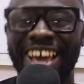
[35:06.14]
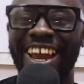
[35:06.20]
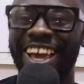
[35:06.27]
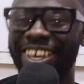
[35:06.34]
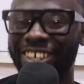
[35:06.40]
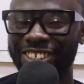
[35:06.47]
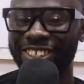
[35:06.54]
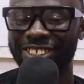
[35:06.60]
I
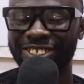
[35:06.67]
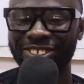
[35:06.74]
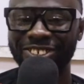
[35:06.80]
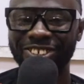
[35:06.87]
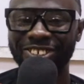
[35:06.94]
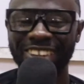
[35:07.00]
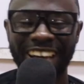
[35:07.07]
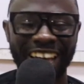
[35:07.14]
used to,
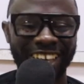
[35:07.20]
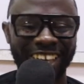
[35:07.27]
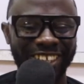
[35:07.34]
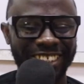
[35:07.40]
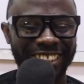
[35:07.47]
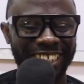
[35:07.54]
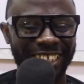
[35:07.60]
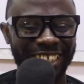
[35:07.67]
I use
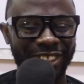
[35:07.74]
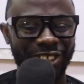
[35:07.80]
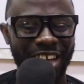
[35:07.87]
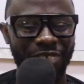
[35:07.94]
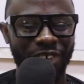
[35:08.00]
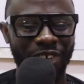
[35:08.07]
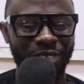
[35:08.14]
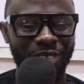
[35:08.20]
this to laugh
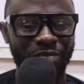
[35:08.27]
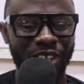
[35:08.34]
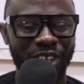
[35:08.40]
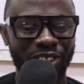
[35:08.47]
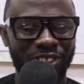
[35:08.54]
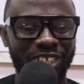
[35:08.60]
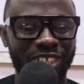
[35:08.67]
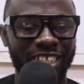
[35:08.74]
at my
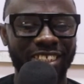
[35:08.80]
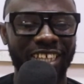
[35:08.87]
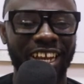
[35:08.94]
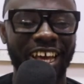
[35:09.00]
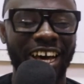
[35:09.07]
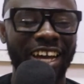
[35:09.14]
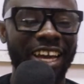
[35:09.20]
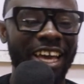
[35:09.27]
students a
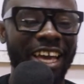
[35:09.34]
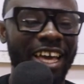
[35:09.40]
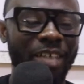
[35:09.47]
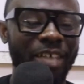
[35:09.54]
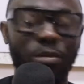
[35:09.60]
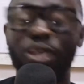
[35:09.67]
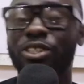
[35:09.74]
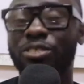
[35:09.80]
lot
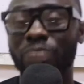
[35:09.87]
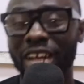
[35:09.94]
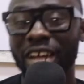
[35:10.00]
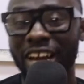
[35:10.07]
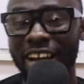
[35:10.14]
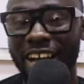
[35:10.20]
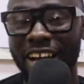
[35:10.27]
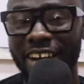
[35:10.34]
because man
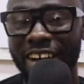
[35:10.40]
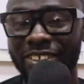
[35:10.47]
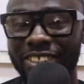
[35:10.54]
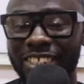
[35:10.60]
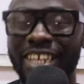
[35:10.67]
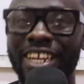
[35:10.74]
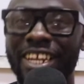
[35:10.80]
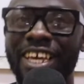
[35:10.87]

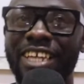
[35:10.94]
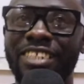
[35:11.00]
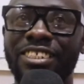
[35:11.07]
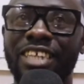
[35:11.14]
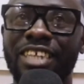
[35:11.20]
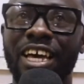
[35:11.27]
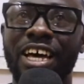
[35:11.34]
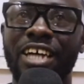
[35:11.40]
accounting, it's
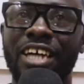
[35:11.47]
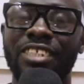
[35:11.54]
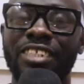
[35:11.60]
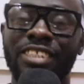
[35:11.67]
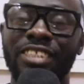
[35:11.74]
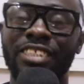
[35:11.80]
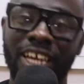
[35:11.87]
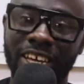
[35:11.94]
uh,
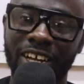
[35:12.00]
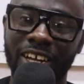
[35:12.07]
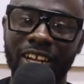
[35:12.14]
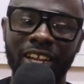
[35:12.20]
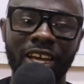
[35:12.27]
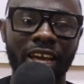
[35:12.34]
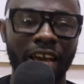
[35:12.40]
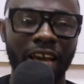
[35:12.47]
technical.
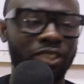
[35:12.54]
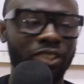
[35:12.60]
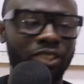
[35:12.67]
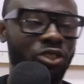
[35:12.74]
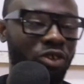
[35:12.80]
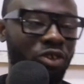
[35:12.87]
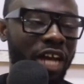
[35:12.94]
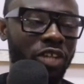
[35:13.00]
And so
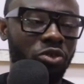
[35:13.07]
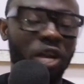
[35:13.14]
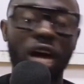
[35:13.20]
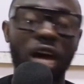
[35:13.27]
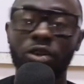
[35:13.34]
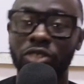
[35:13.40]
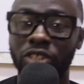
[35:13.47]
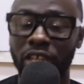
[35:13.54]
that is what I'll
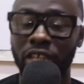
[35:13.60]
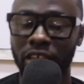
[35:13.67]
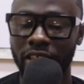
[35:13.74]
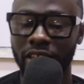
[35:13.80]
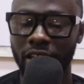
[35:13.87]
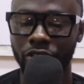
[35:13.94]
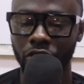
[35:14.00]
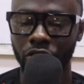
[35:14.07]
say there,
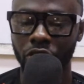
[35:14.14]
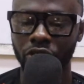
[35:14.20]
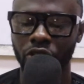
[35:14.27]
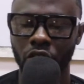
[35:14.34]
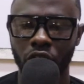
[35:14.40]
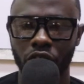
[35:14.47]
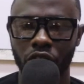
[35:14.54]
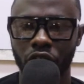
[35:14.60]
George.
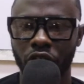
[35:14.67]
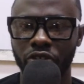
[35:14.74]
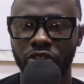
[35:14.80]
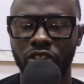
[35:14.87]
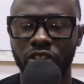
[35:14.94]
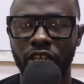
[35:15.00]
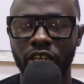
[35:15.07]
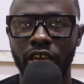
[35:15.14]
Don't
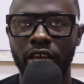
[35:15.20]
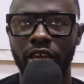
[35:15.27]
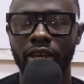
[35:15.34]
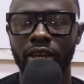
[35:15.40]
say